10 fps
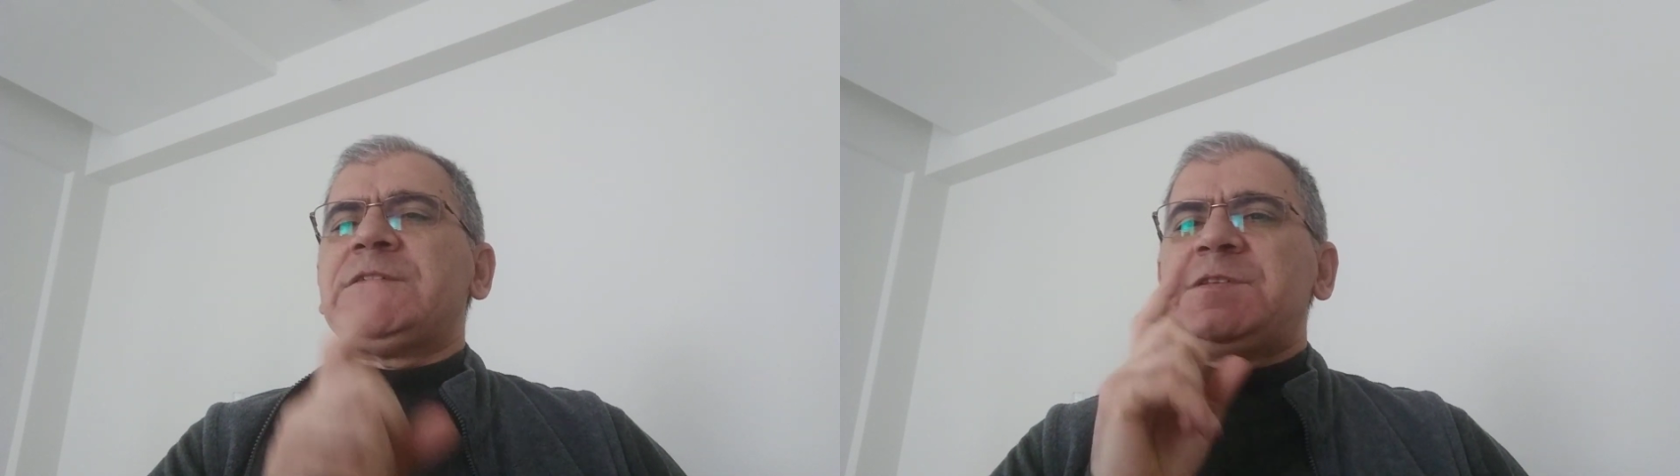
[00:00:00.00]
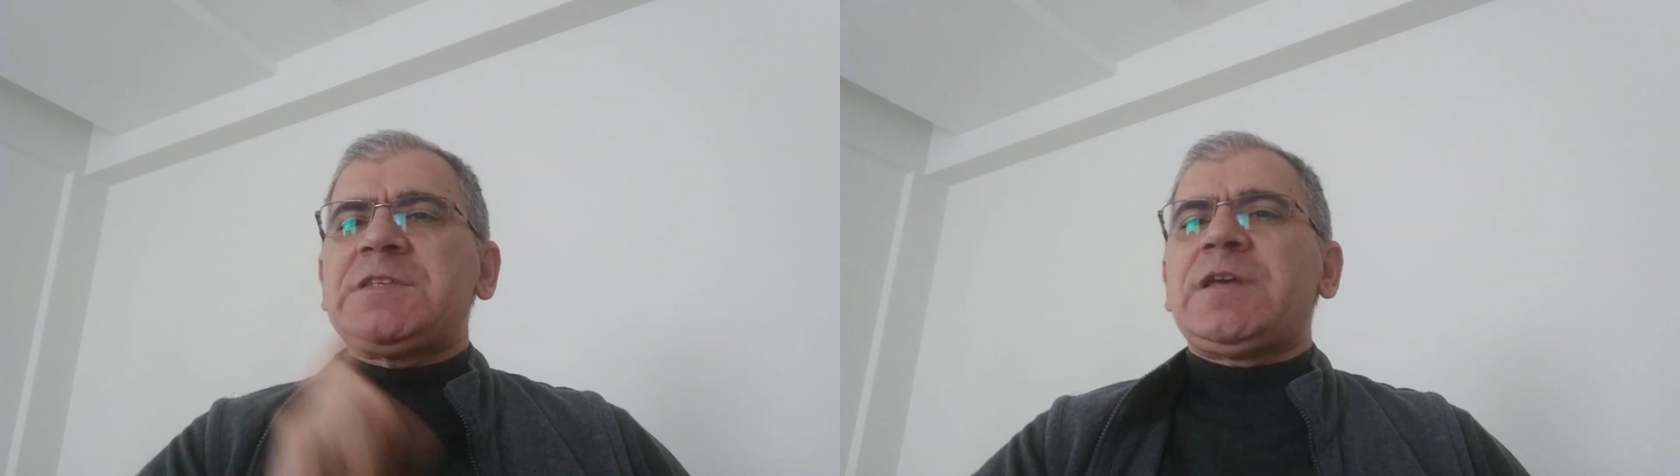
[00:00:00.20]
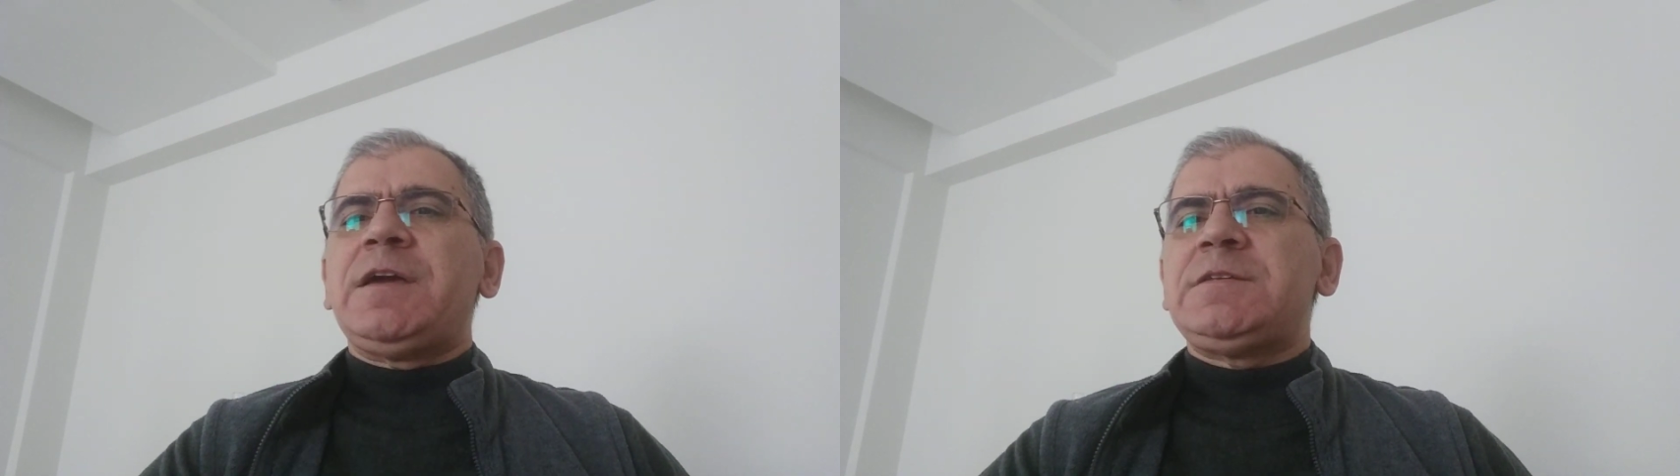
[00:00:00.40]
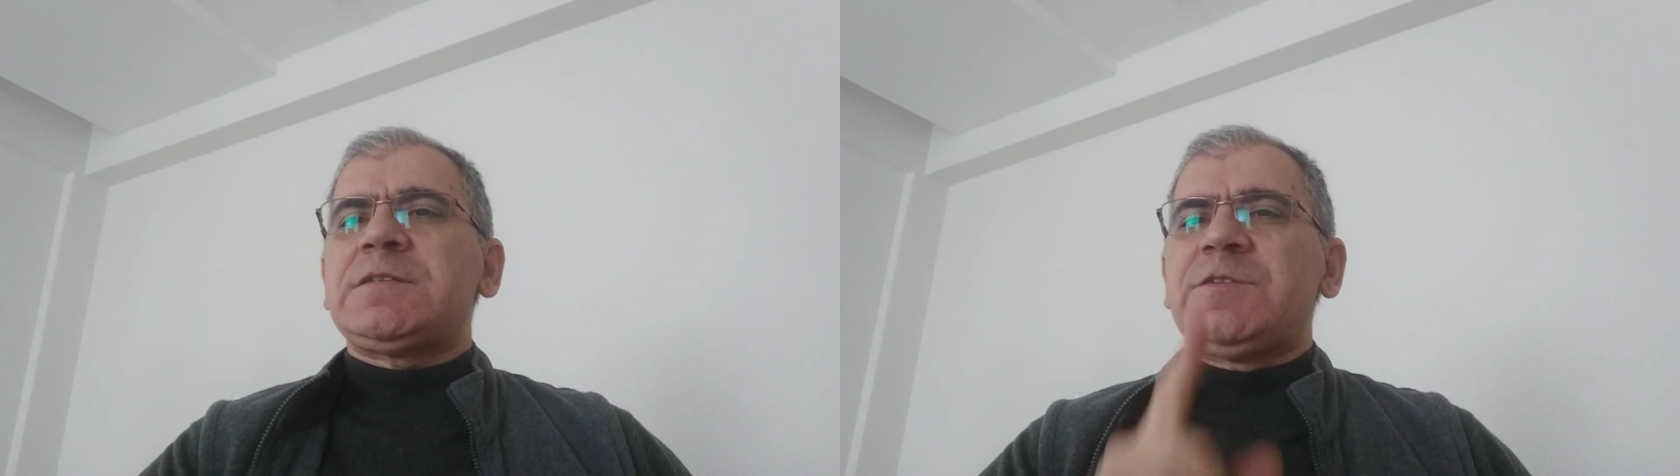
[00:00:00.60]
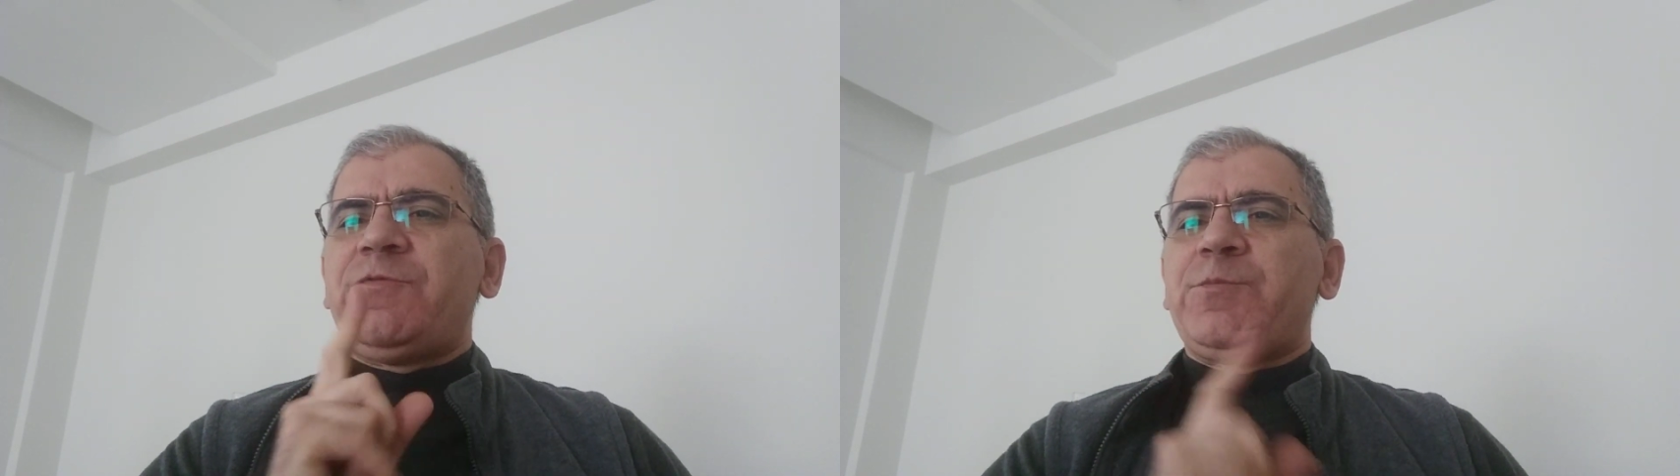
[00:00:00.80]
a
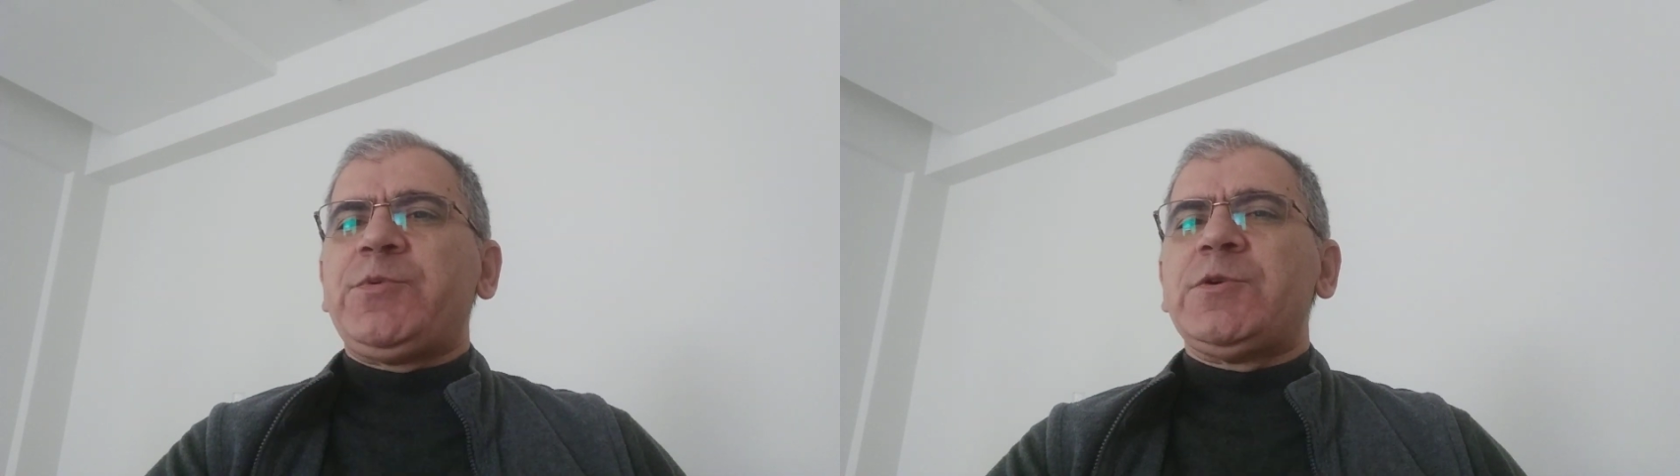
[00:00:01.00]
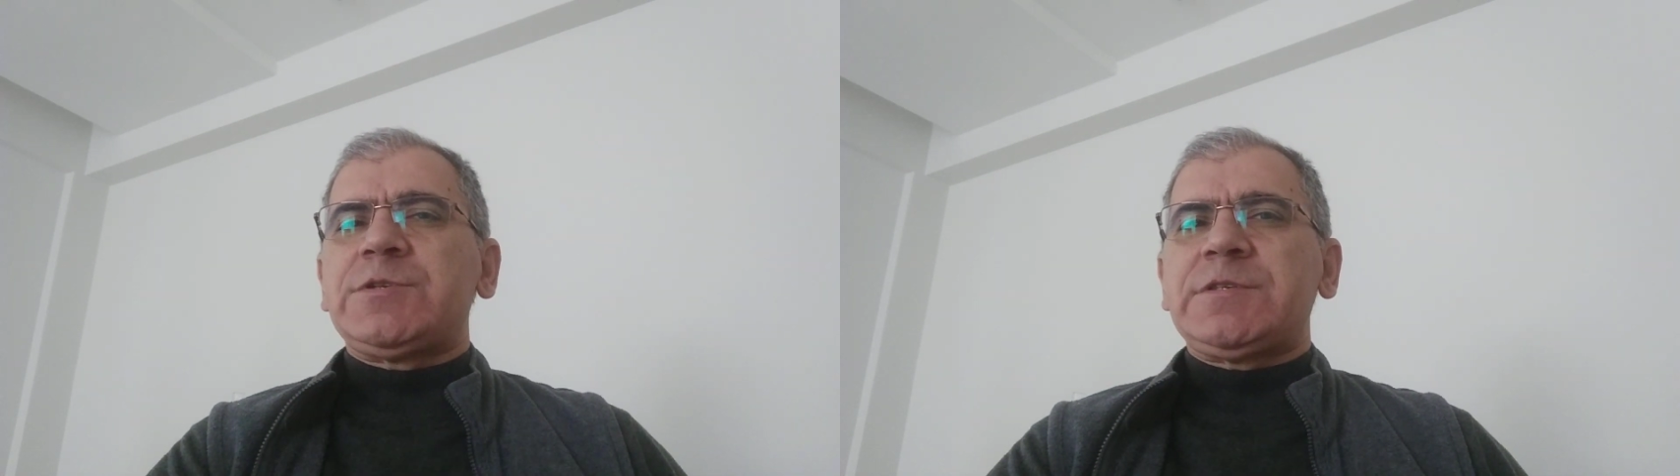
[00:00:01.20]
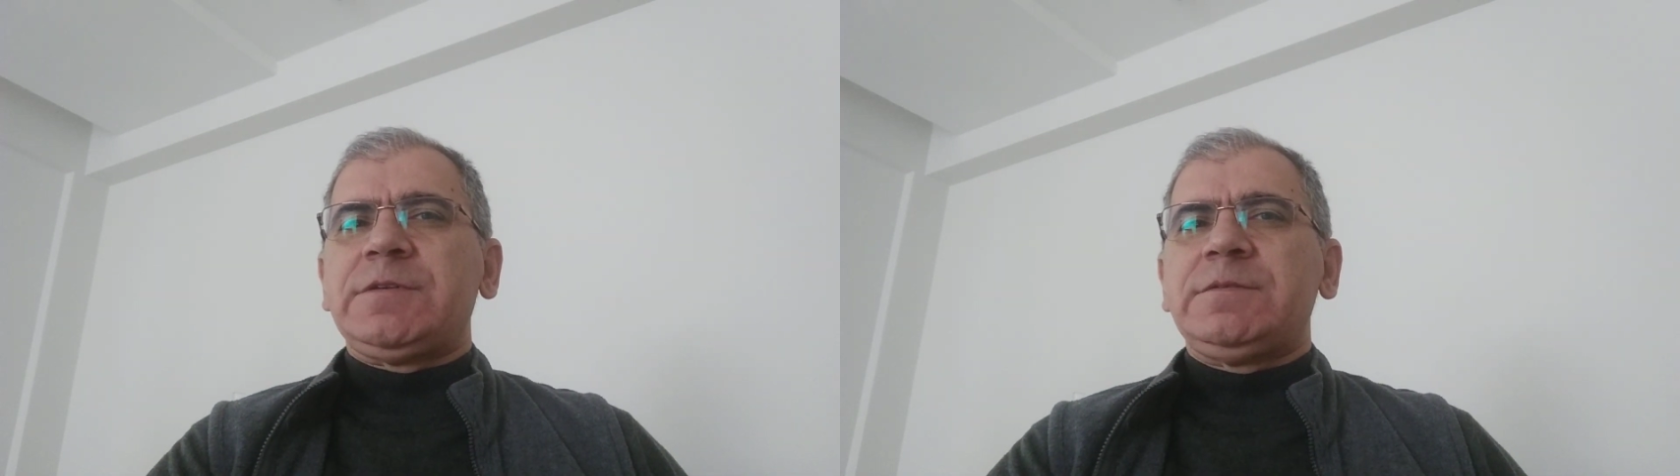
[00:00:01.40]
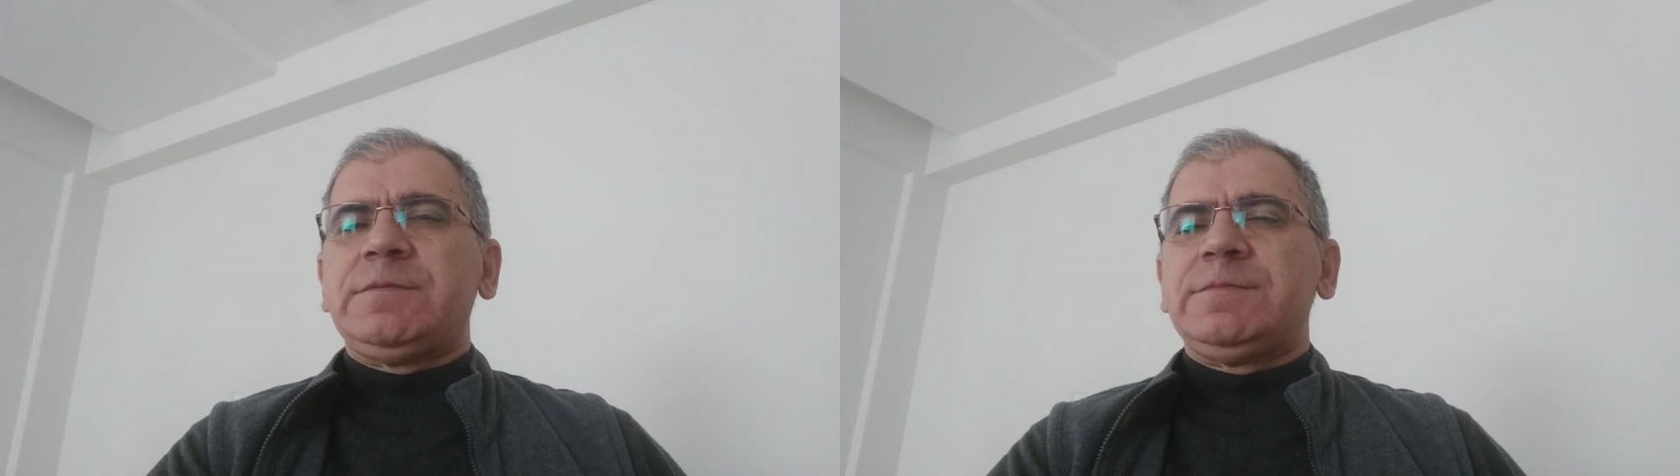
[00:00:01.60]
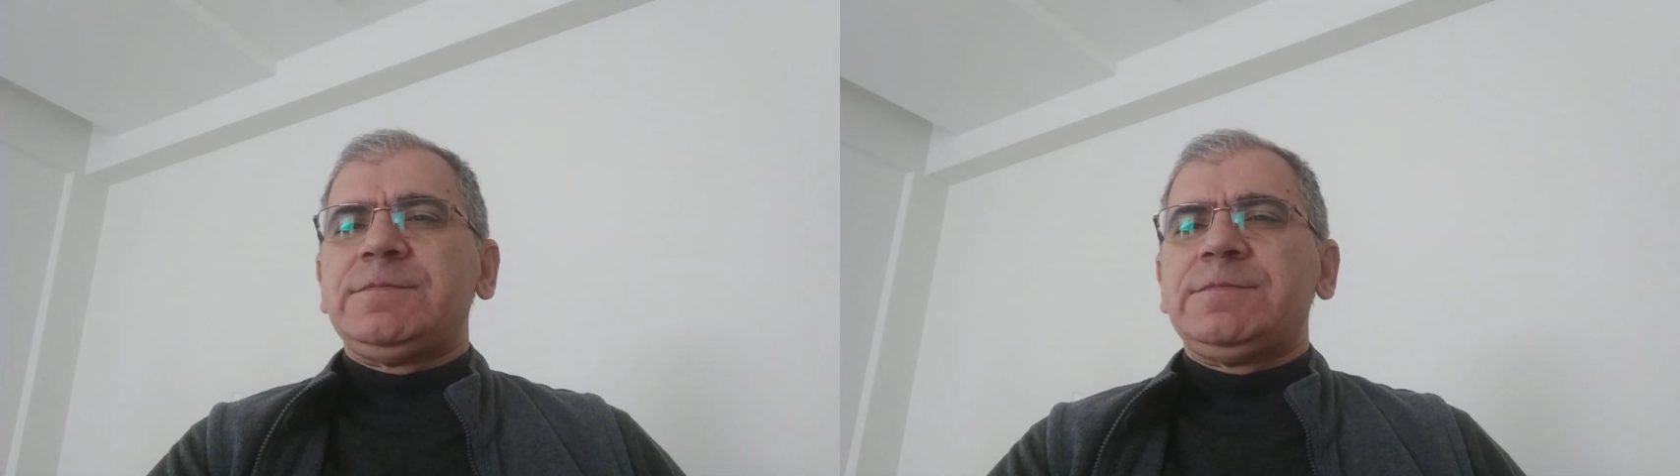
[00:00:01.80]
decisive person.